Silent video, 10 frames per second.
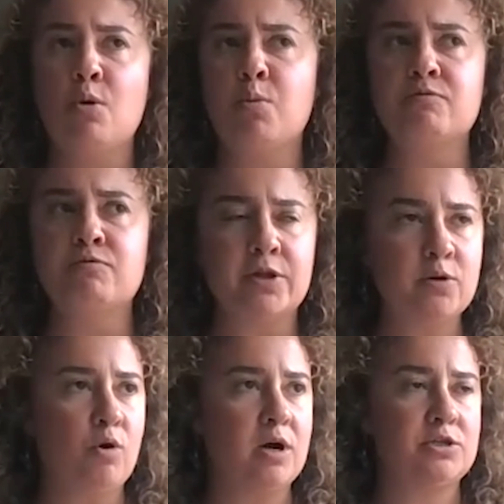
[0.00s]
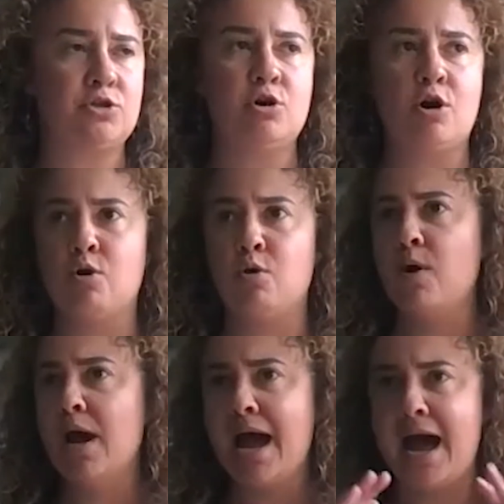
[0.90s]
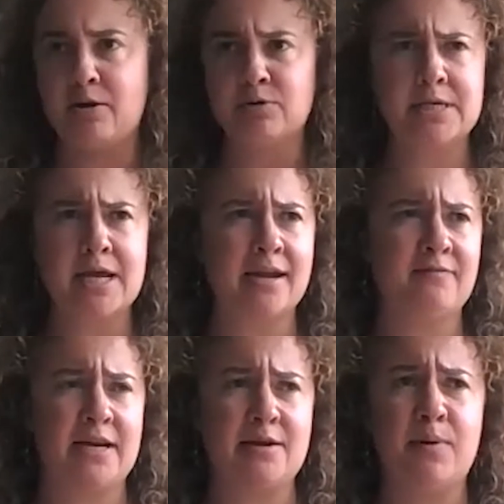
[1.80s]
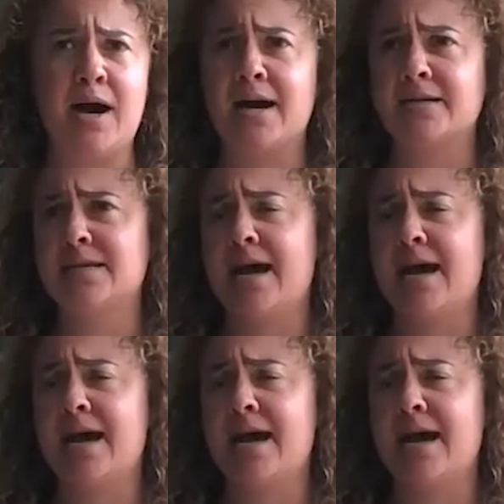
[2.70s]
we really want to know, outside of any box,